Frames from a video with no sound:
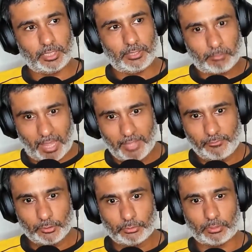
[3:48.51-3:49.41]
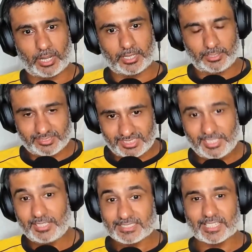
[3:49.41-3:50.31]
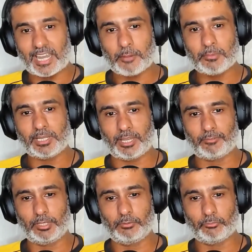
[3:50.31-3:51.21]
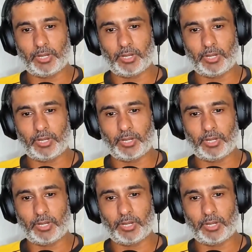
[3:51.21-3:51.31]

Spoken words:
in my view, at a serious academic level,